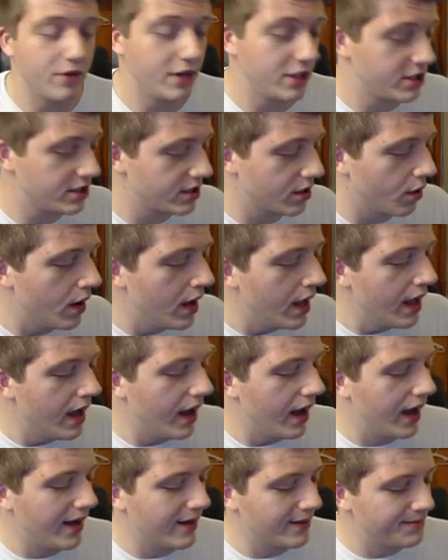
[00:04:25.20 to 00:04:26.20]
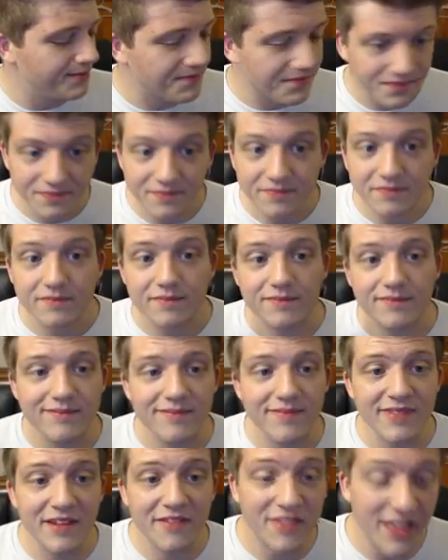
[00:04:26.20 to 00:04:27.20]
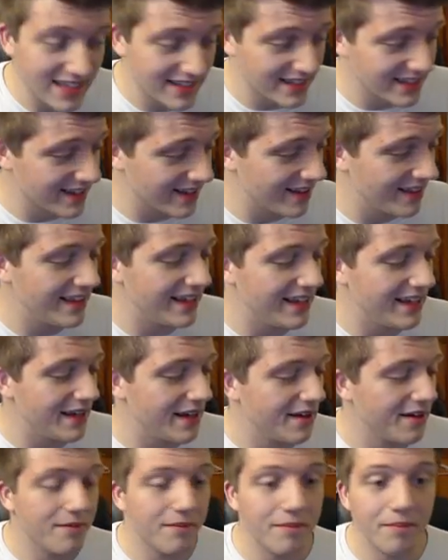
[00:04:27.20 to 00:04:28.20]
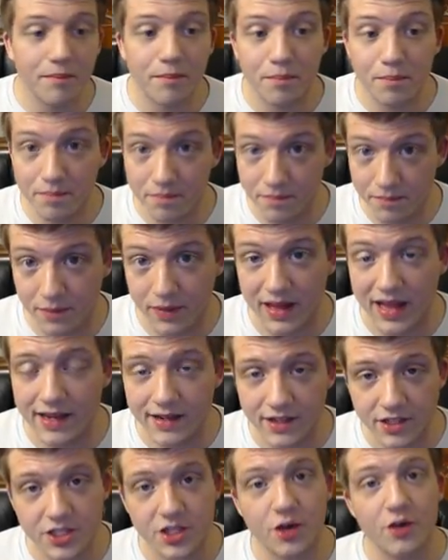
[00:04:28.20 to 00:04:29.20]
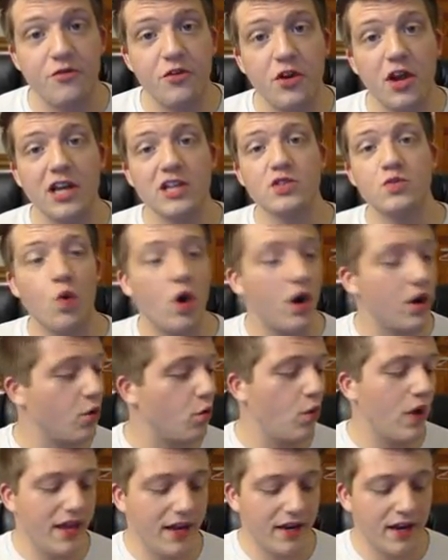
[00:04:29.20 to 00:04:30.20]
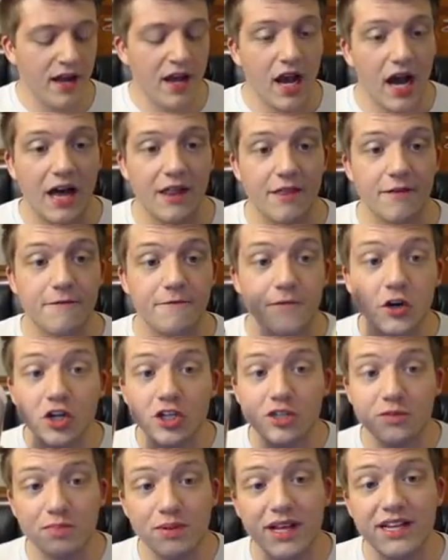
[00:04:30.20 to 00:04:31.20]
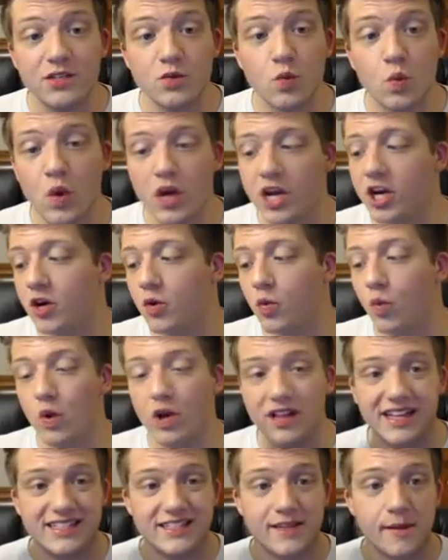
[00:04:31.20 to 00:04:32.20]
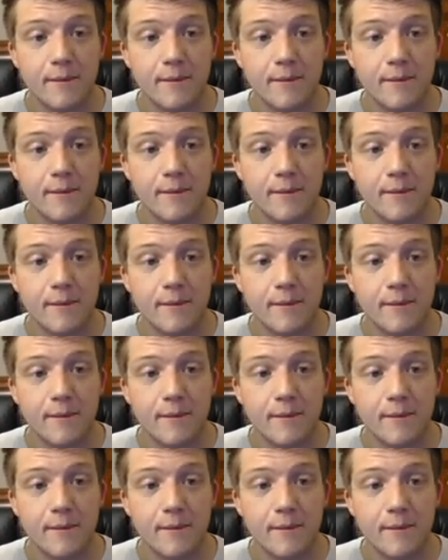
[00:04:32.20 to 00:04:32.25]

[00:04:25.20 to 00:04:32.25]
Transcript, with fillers: rich so um, that's the plan. So if you guys want to win, uh, the first place winner will get